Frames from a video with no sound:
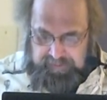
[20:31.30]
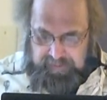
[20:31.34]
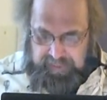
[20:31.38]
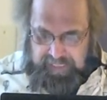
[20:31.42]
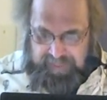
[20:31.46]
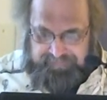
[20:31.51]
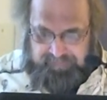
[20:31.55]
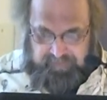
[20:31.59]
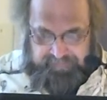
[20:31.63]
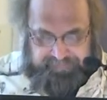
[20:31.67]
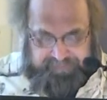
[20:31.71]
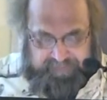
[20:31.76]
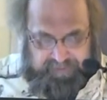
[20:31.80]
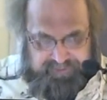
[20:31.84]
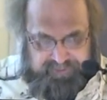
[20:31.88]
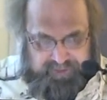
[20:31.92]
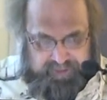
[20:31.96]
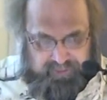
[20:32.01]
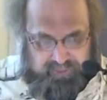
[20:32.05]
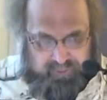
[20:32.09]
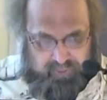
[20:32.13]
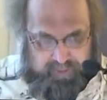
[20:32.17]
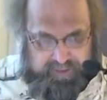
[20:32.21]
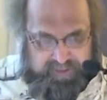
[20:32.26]
After
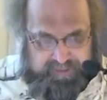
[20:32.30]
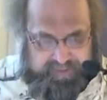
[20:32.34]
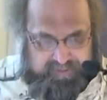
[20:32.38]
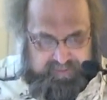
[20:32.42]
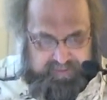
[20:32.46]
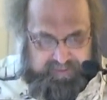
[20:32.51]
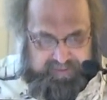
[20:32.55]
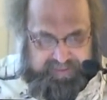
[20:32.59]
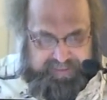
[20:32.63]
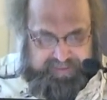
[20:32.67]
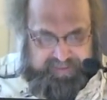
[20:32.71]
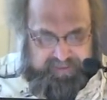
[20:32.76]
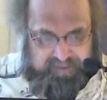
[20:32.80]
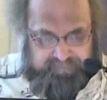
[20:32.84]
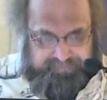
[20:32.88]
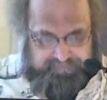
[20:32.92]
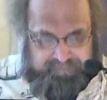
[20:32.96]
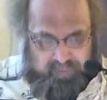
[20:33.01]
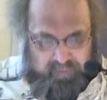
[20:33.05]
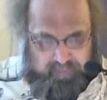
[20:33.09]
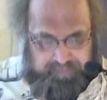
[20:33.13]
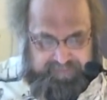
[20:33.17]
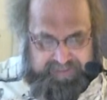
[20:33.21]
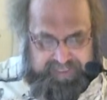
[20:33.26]
fixing toilet and eating a
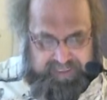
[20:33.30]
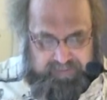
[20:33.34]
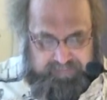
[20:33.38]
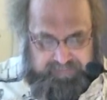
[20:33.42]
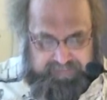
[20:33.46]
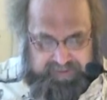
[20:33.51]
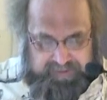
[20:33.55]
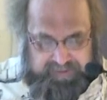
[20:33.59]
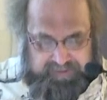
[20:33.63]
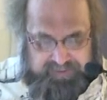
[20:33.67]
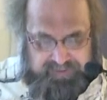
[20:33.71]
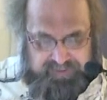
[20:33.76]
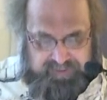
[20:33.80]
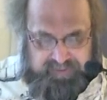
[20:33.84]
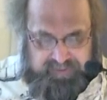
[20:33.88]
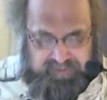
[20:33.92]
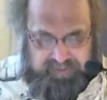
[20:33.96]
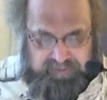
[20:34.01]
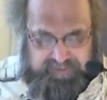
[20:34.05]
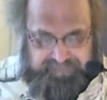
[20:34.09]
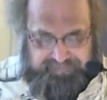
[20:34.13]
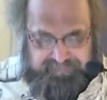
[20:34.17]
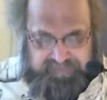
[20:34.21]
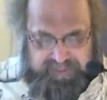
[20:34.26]
few baked beans,
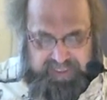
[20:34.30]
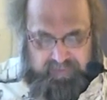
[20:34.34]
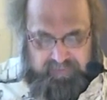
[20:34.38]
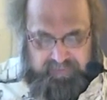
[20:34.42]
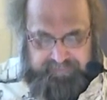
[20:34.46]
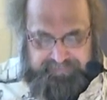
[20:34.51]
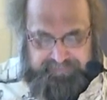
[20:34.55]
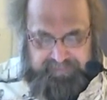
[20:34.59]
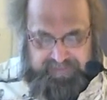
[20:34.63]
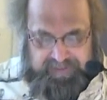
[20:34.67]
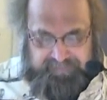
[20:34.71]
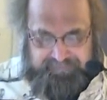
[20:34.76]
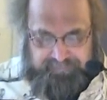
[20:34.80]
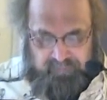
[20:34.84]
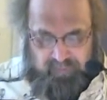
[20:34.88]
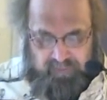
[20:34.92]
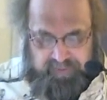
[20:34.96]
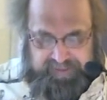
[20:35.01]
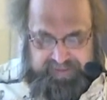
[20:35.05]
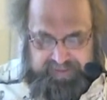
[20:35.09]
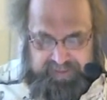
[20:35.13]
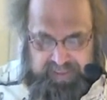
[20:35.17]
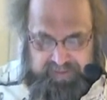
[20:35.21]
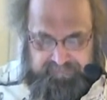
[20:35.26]
left there at five
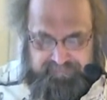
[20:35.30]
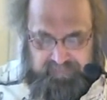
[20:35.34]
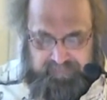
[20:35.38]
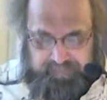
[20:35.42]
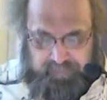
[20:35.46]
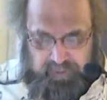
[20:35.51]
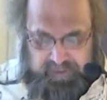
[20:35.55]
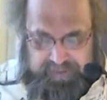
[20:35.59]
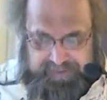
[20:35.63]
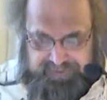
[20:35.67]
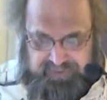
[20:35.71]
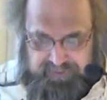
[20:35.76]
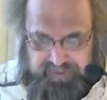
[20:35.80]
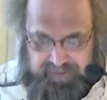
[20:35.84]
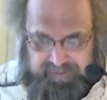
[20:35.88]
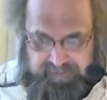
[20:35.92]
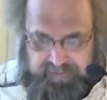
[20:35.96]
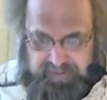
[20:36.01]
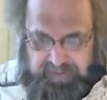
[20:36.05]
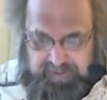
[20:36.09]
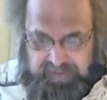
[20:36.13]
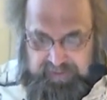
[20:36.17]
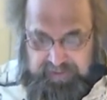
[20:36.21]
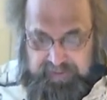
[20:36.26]
forty-eight for
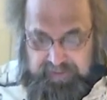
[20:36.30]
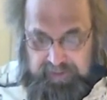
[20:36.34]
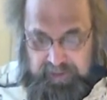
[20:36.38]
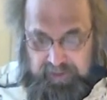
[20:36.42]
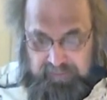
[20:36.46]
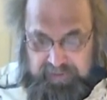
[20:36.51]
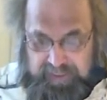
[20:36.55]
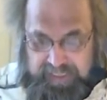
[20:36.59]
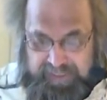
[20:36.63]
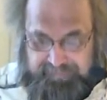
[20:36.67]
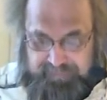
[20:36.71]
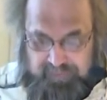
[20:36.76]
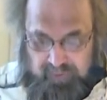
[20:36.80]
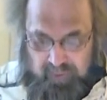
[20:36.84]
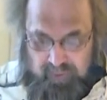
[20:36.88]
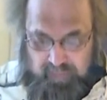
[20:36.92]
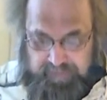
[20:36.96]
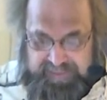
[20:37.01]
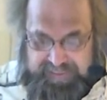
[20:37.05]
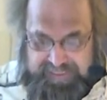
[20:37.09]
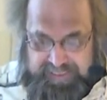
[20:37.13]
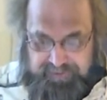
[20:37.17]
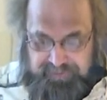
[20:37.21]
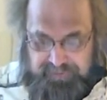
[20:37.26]
Boston. Arrived
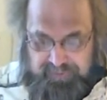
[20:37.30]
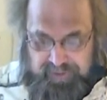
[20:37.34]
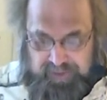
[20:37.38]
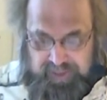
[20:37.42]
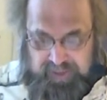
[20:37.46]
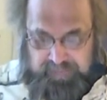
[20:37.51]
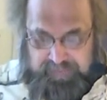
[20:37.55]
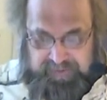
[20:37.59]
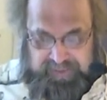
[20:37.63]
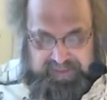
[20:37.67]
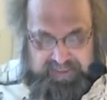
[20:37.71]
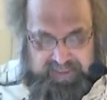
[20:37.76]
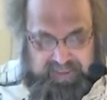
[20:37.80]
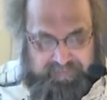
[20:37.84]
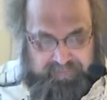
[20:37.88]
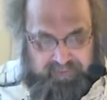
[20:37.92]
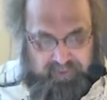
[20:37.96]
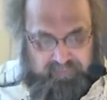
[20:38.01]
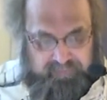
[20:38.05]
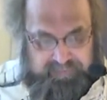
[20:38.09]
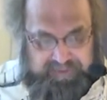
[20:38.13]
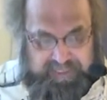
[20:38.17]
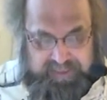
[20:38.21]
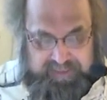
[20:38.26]
home at eight thirty P M,
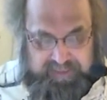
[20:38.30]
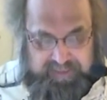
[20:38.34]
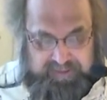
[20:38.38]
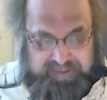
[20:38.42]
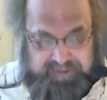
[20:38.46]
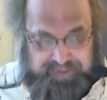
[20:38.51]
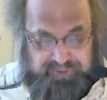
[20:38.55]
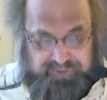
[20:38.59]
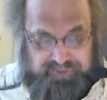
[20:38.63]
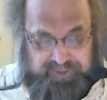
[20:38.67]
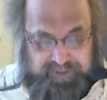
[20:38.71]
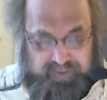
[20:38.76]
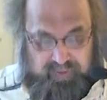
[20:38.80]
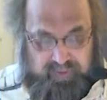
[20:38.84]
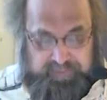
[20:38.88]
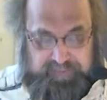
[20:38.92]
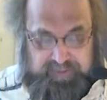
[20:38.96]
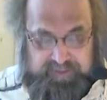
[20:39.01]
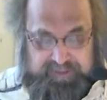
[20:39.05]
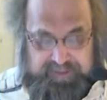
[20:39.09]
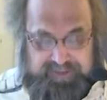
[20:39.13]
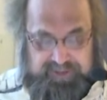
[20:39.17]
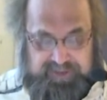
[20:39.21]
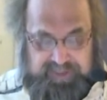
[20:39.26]
creating
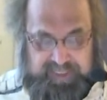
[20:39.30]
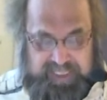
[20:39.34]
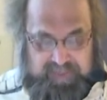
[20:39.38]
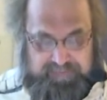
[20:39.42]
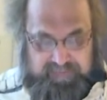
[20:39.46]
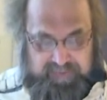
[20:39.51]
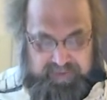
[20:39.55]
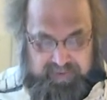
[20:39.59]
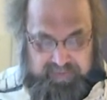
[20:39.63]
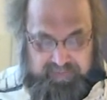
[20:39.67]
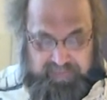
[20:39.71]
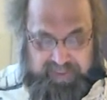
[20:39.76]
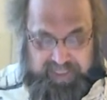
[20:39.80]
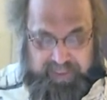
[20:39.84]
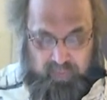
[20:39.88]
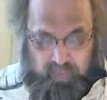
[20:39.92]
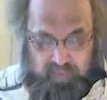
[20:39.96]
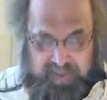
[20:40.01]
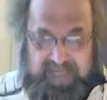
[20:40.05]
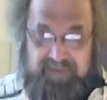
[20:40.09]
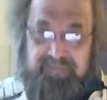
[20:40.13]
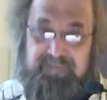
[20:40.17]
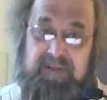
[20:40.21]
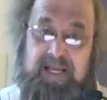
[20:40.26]
considerable excitement, my
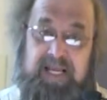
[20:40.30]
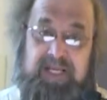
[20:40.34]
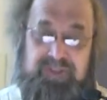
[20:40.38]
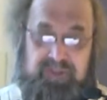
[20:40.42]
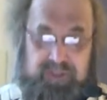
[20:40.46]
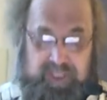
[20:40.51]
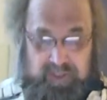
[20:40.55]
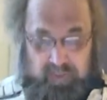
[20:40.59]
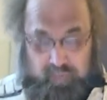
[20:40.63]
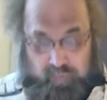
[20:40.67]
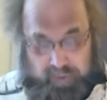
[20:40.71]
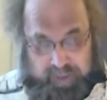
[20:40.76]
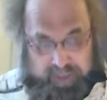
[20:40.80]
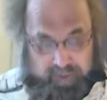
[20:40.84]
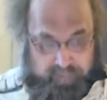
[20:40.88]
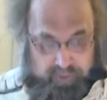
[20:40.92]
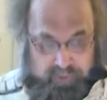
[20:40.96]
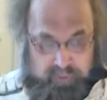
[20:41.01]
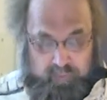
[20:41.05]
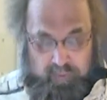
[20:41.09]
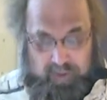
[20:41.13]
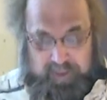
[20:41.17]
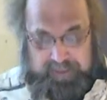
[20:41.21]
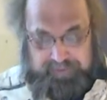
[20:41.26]
wife asking, where
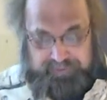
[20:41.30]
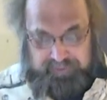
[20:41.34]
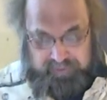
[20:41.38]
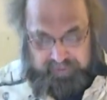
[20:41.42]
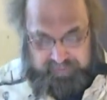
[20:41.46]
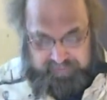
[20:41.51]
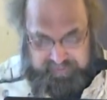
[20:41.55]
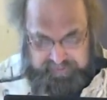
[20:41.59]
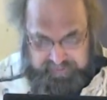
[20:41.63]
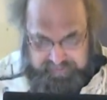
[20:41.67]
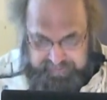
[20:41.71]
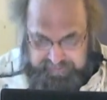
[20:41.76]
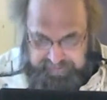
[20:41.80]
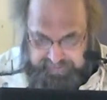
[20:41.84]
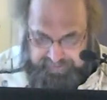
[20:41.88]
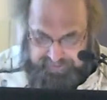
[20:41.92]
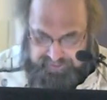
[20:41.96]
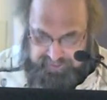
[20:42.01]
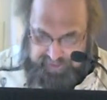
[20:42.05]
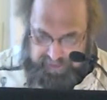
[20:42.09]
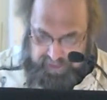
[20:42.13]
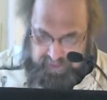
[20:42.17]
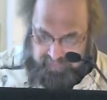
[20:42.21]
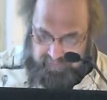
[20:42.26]
was Walter, et
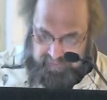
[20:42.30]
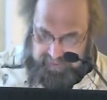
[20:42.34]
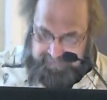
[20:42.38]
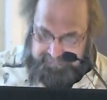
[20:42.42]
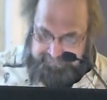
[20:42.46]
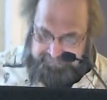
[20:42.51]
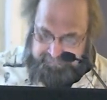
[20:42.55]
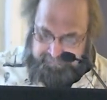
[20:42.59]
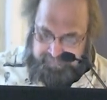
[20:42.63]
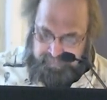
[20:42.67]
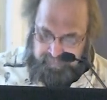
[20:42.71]
cetera.